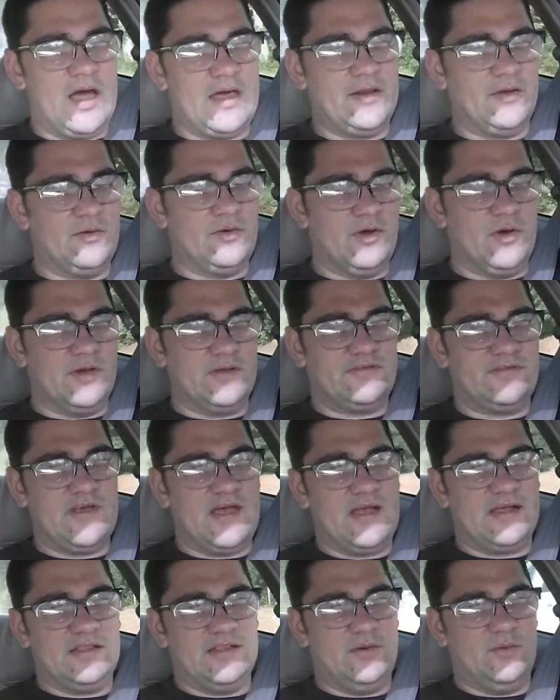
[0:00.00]
don't know
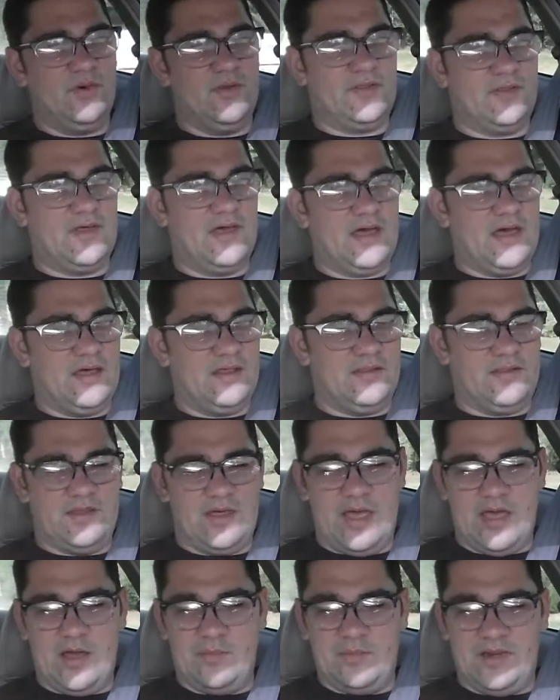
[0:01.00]
exactly what
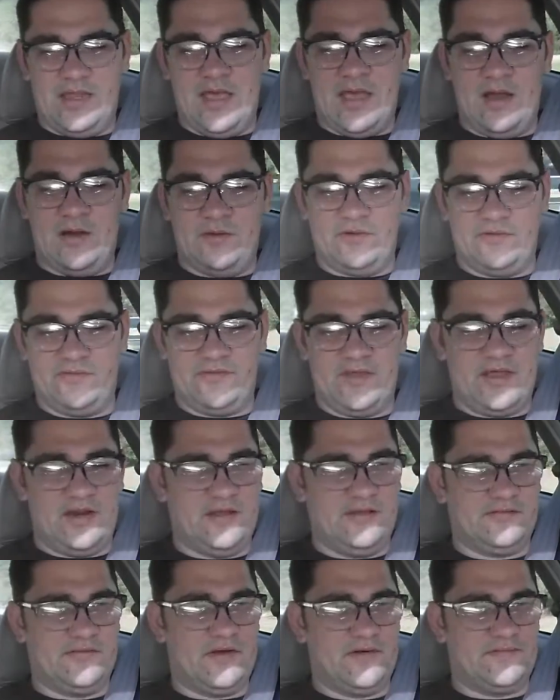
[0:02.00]
how many hours that
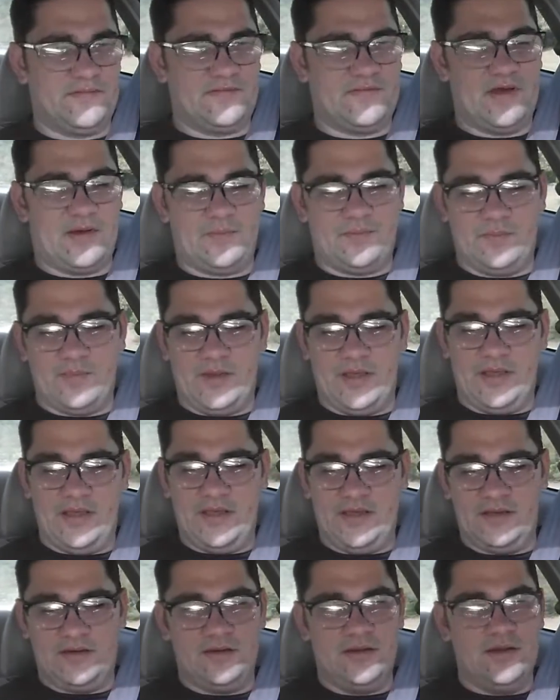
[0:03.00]
is off the top of my
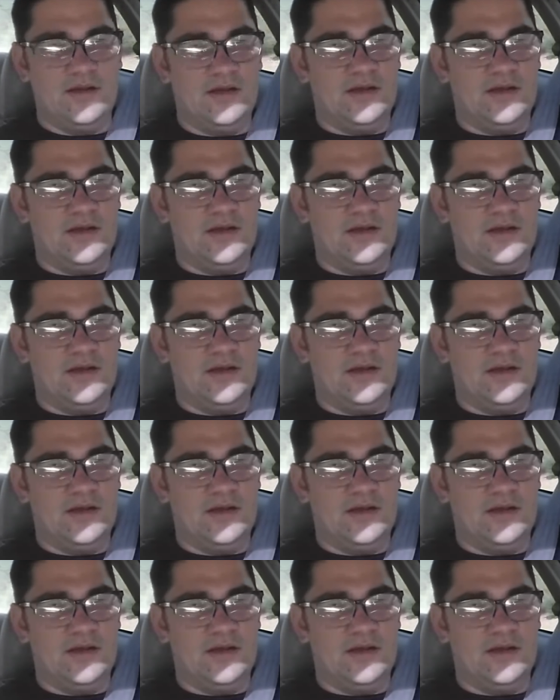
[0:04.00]
head.